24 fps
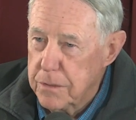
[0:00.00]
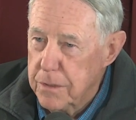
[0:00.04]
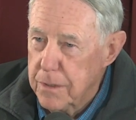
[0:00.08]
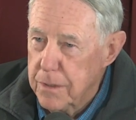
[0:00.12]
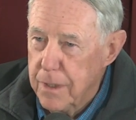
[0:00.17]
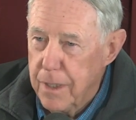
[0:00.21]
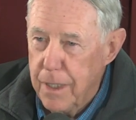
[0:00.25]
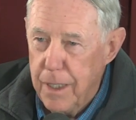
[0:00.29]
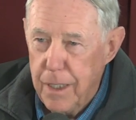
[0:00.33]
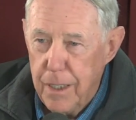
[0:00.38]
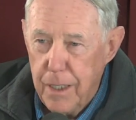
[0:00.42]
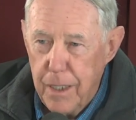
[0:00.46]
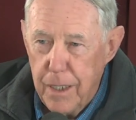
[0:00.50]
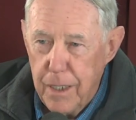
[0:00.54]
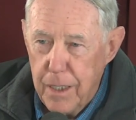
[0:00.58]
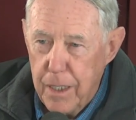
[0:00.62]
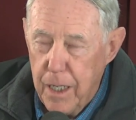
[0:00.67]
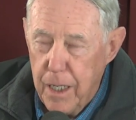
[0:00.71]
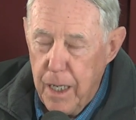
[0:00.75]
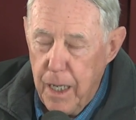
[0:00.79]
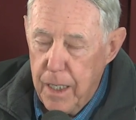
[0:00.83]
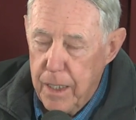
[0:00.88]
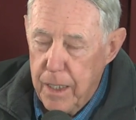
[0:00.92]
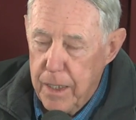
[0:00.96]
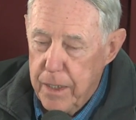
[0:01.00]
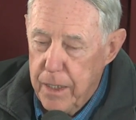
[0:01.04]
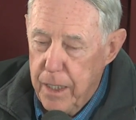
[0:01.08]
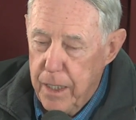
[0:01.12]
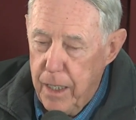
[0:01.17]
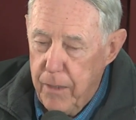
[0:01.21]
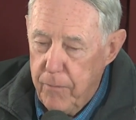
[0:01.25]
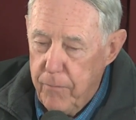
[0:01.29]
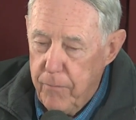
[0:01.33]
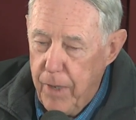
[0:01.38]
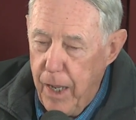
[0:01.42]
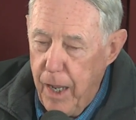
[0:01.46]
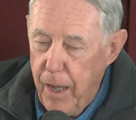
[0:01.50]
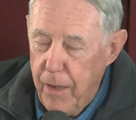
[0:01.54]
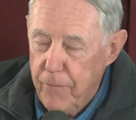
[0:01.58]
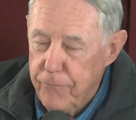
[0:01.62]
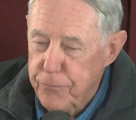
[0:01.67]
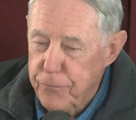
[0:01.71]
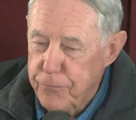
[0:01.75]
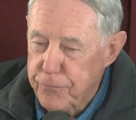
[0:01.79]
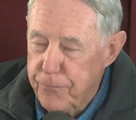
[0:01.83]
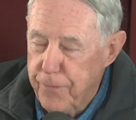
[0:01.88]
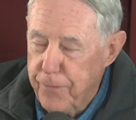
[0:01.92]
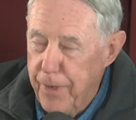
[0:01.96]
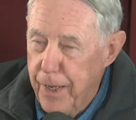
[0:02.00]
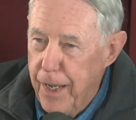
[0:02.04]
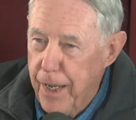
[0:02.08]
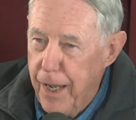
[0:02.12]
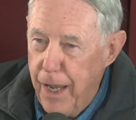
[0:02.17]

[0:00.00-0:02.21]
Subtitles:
They ever contact you?